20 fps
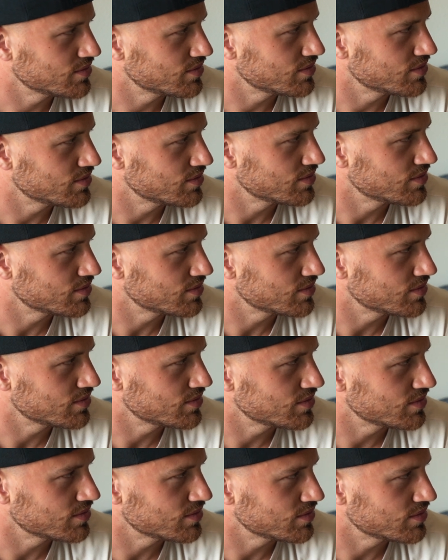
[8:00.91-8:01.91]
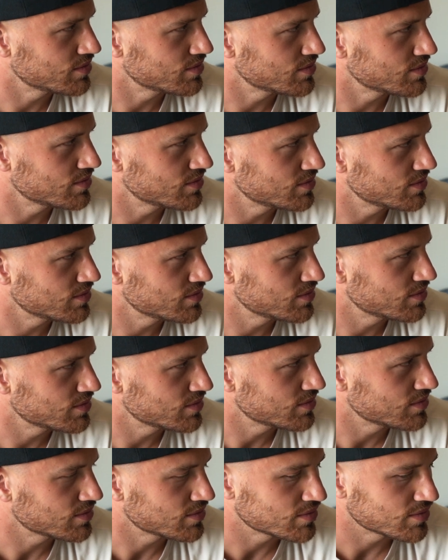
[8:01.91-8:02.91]

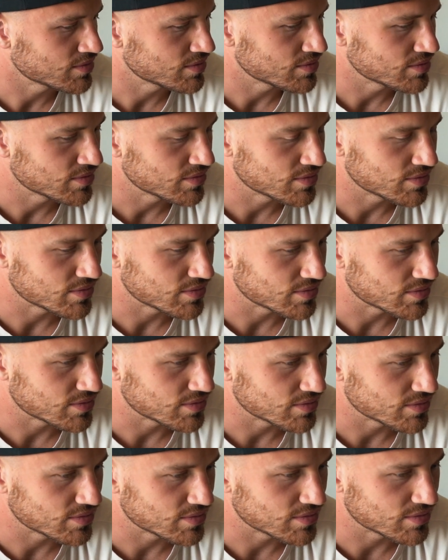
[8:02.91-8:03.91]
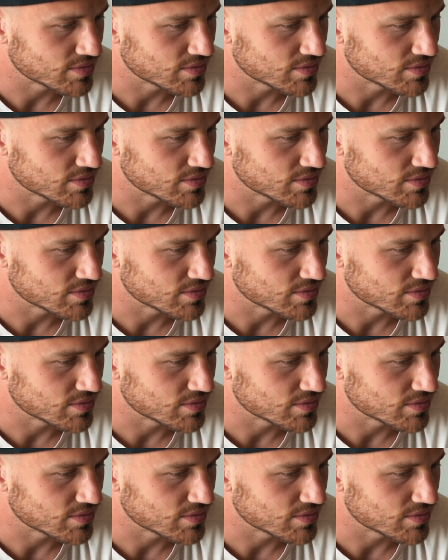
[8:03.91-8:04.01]
(silent)